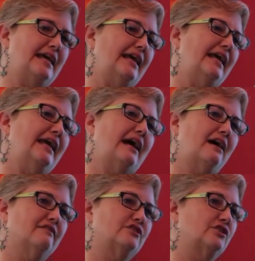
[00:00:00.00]
day
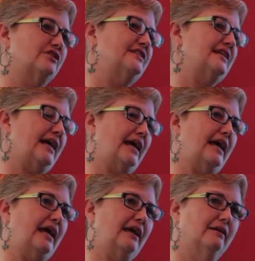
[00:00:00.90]
after
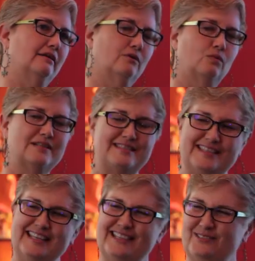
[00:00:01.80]
day, what's
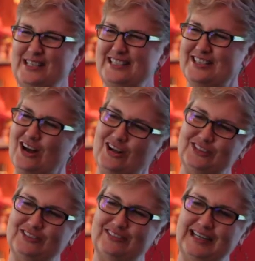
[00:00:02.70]
the end
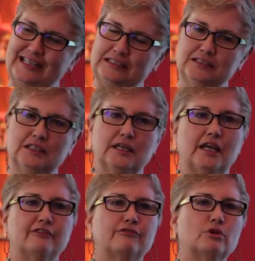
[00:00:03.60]
result, right?
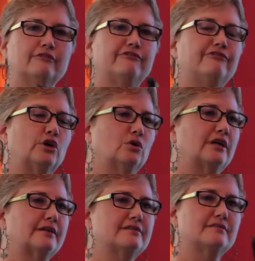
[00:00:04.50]
If we're
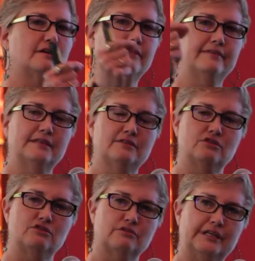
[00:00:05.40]
focused on
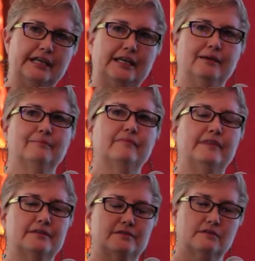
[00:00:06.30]
this dream,
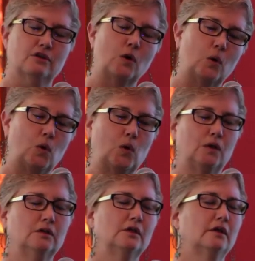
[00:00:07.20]
this
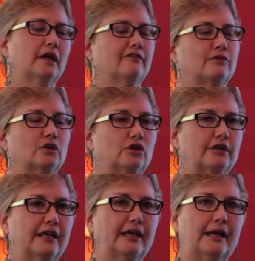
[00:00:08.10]
goal, if we're
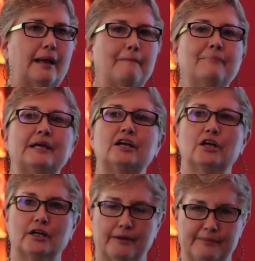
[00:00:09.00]
looking at
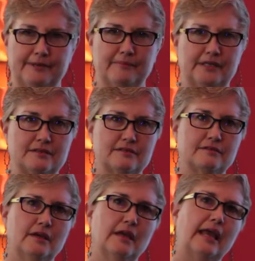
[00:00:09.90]
bigger commitments,